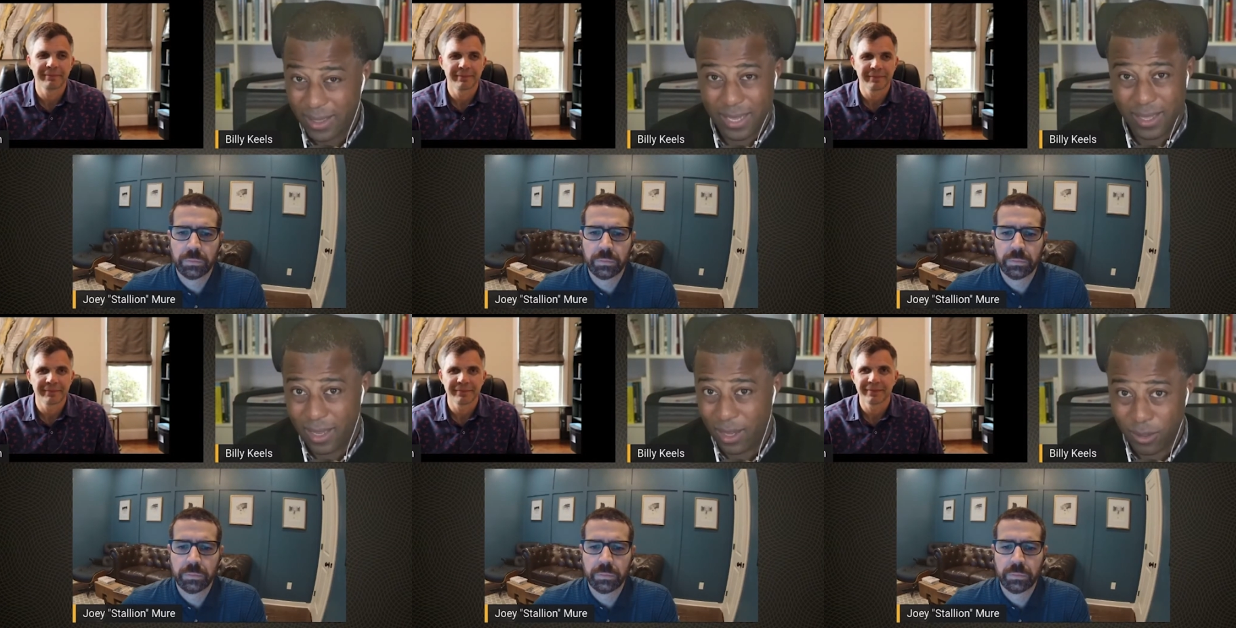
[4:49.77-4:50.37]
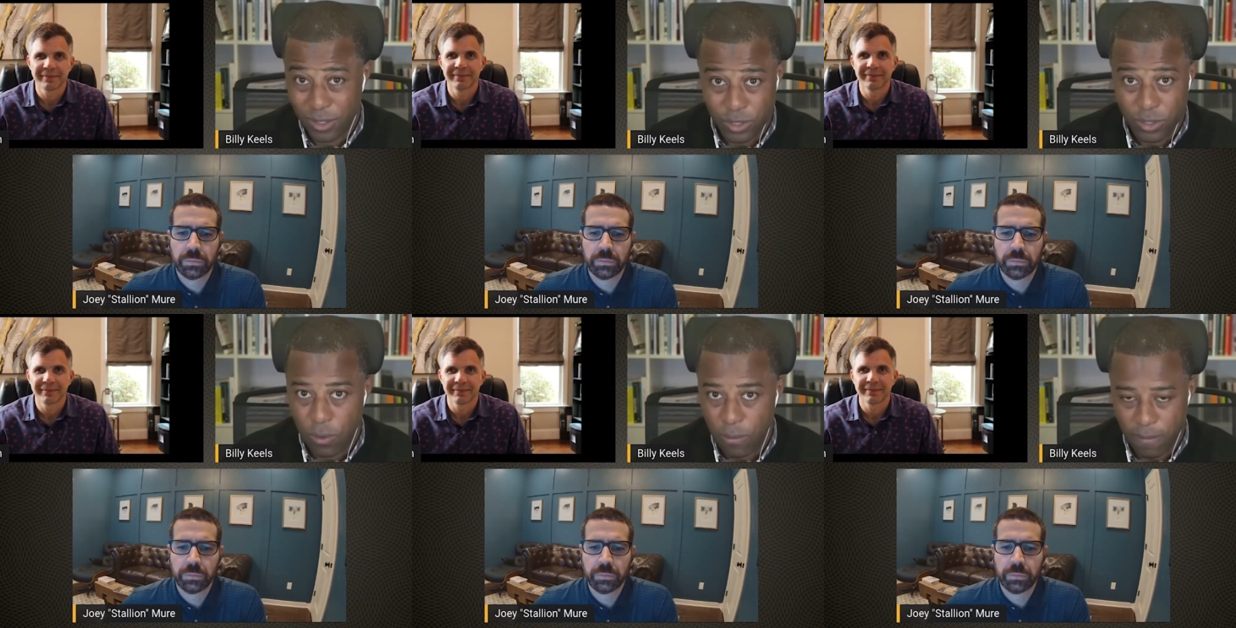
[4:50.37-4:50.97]
Speaker 1: Like it goes
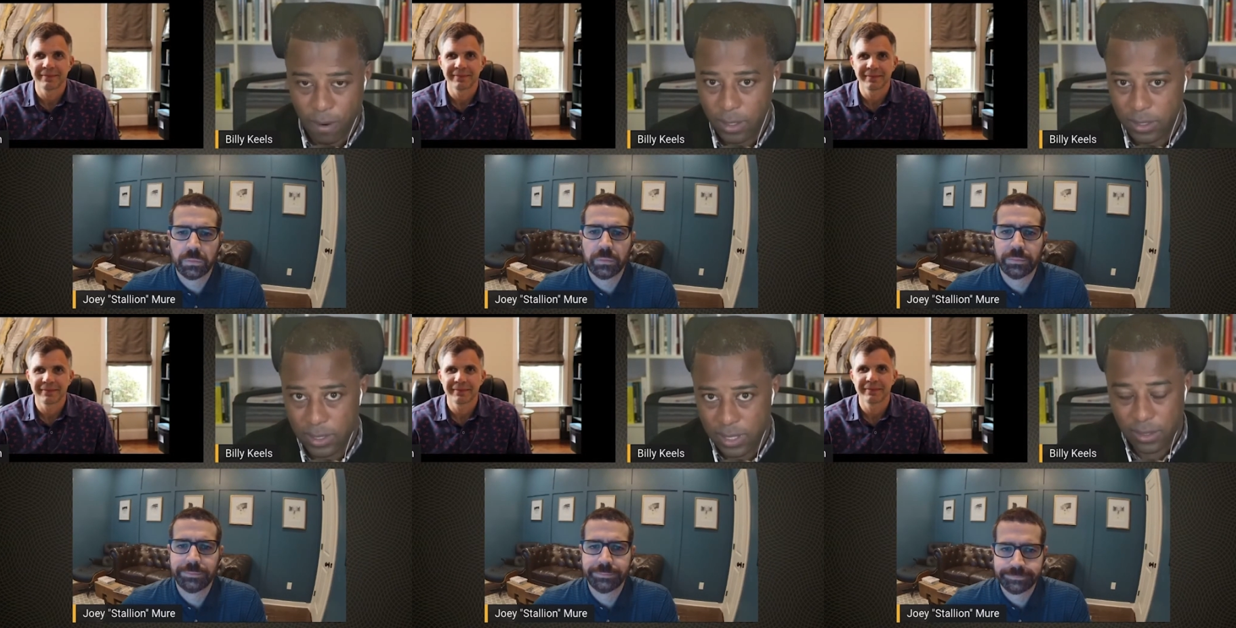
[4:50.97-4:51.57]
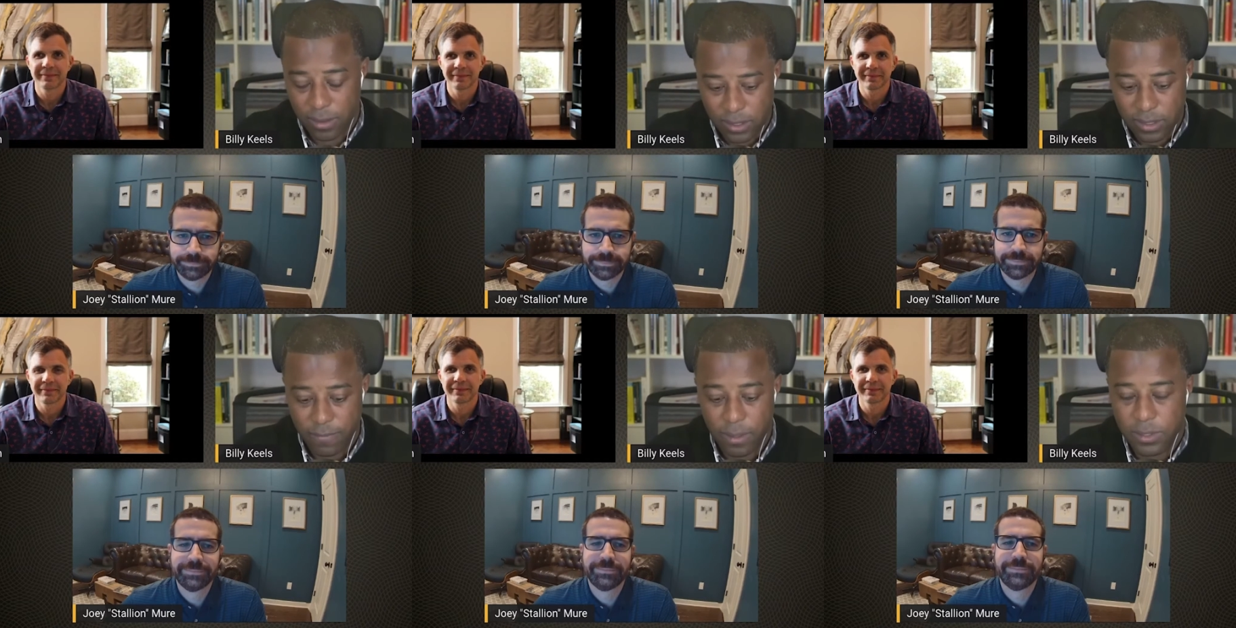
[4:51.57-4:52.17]
so far just as a, as a
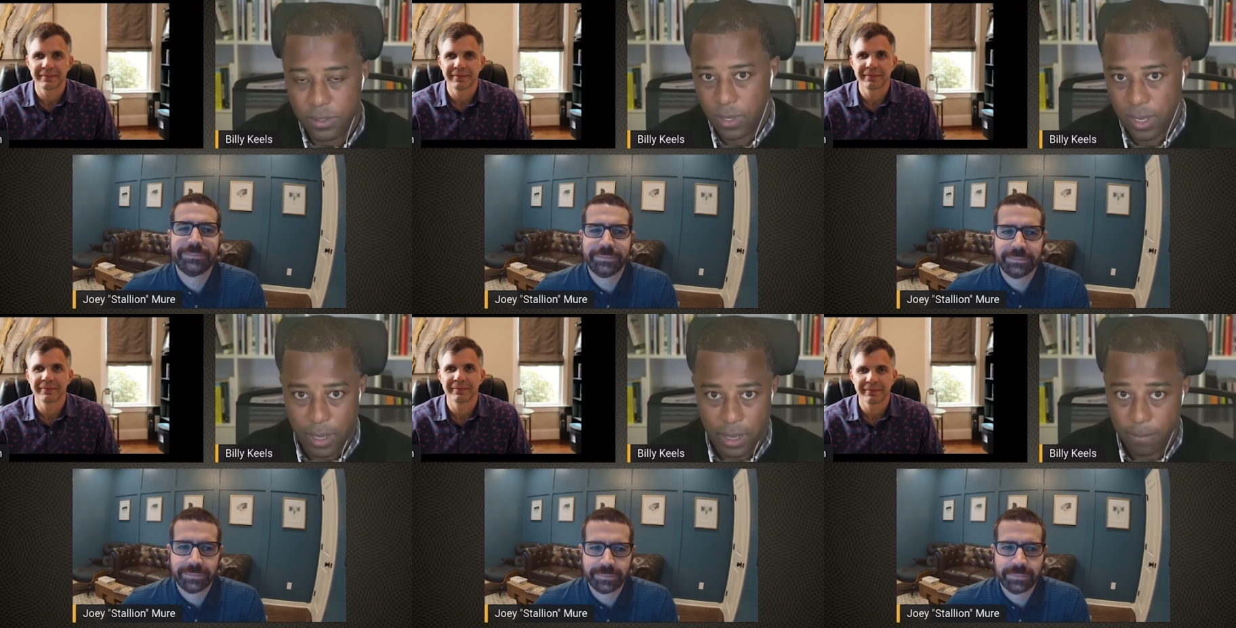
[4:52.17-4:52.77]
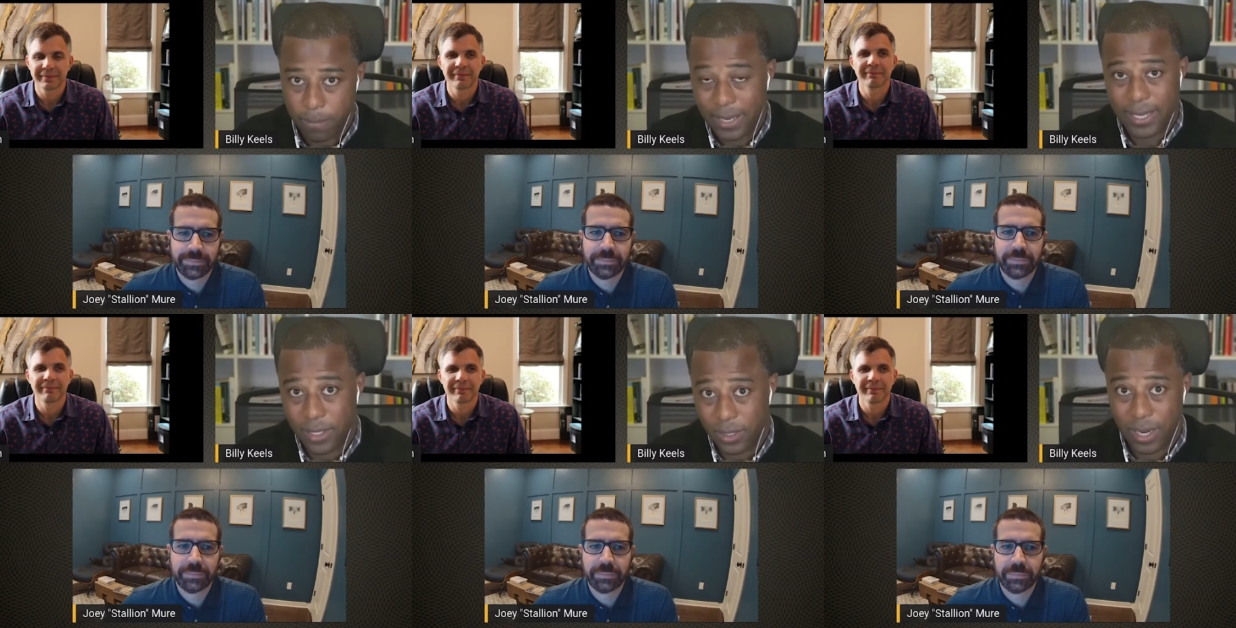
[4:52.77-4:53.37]
fellow show, um,
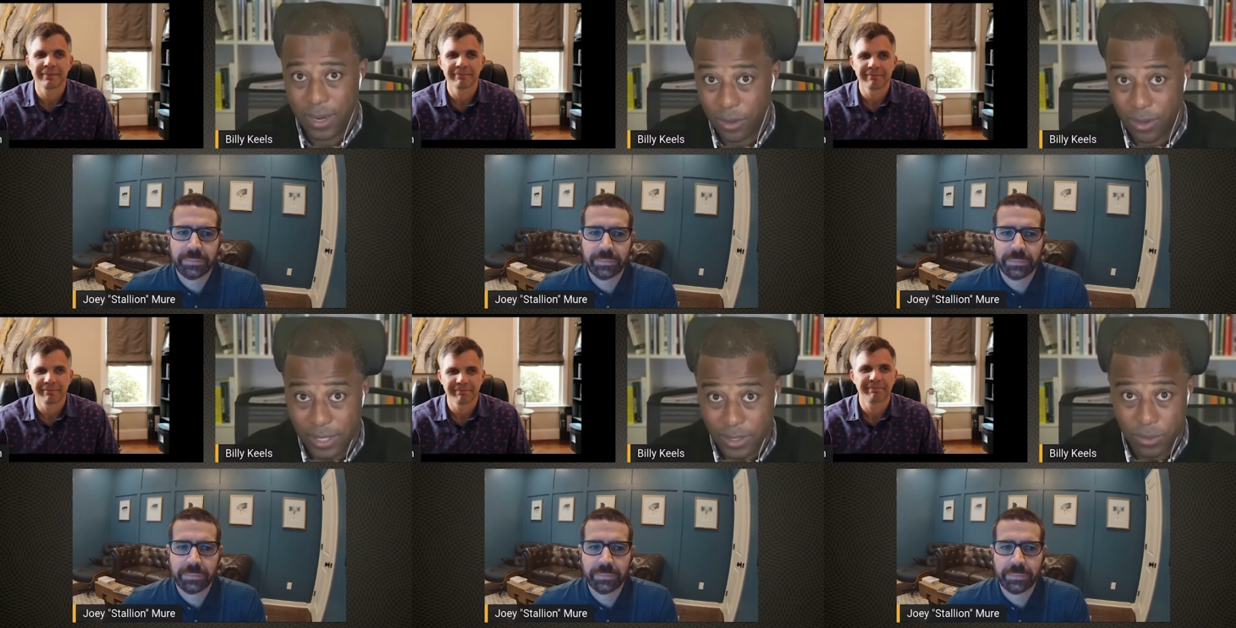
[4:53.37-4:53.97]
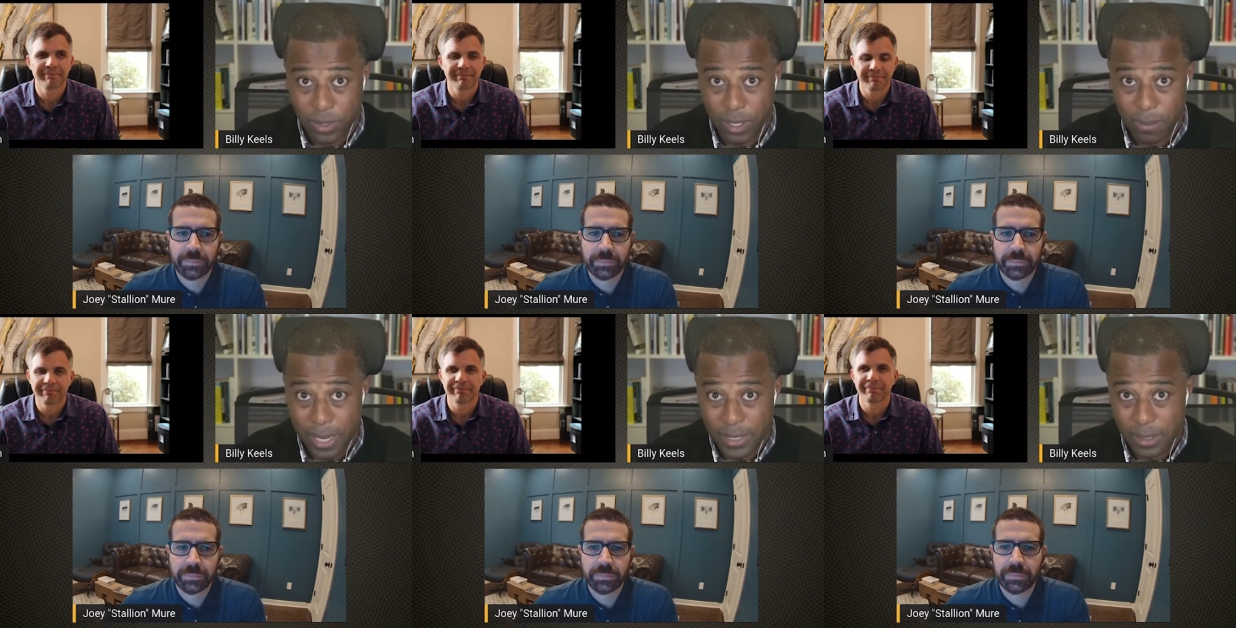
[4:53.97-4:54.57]
podcaster. And I know you guys do an
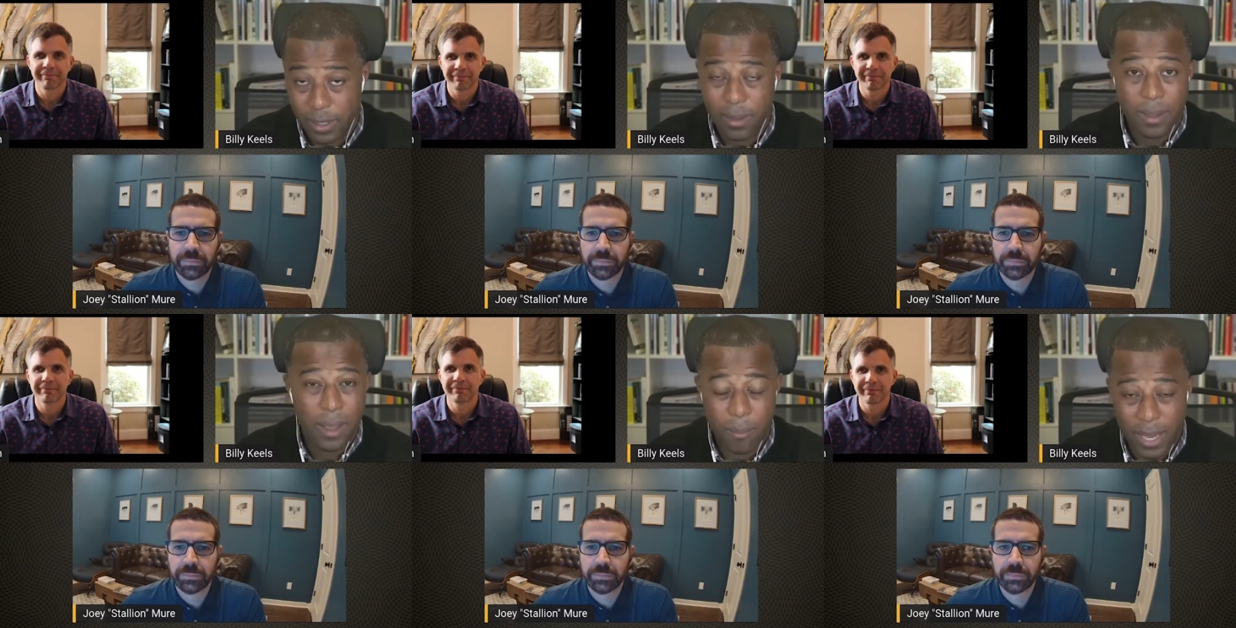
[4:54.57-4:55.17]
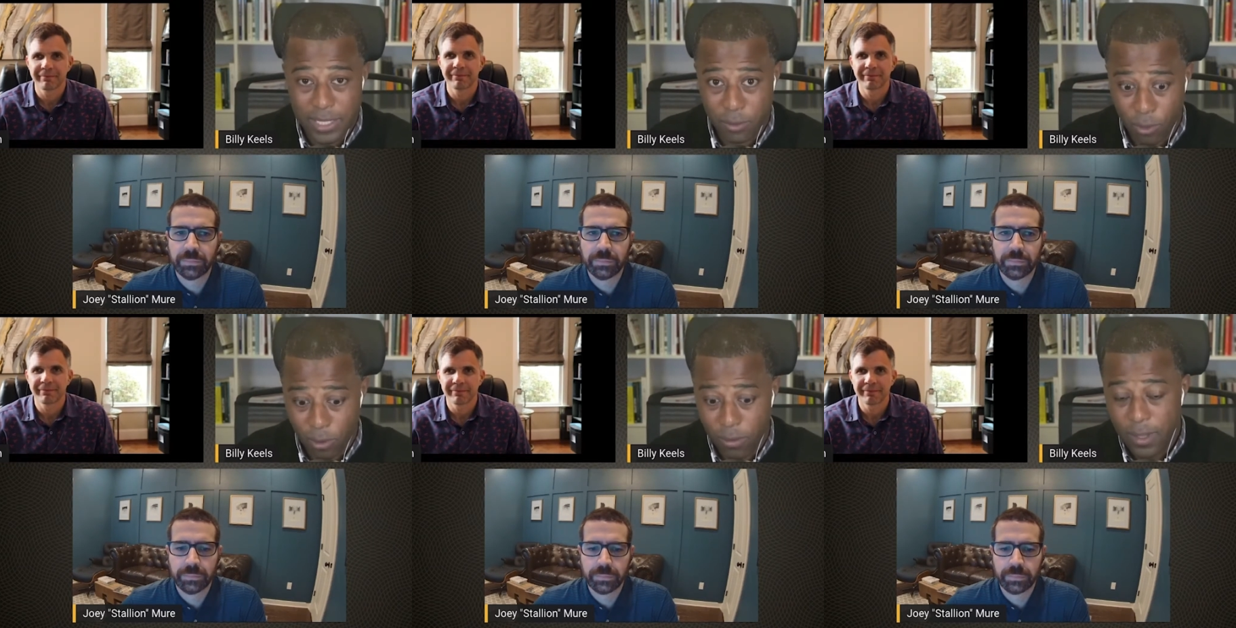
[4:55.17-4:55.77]
amazing, amazing
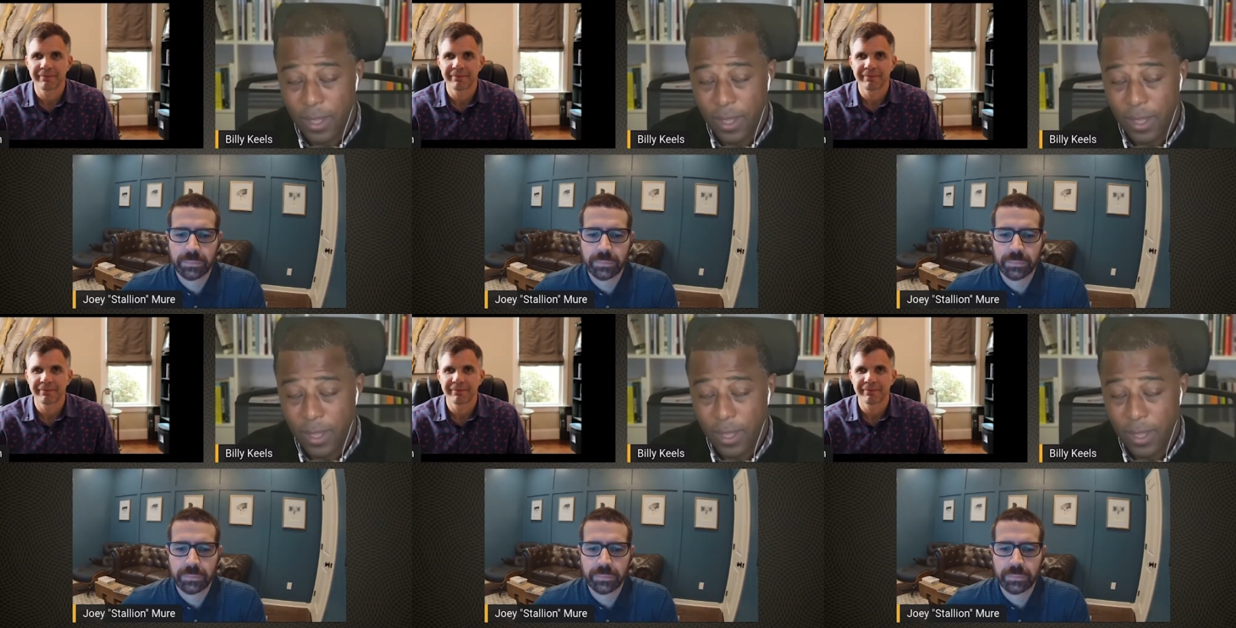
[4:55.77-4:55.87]
role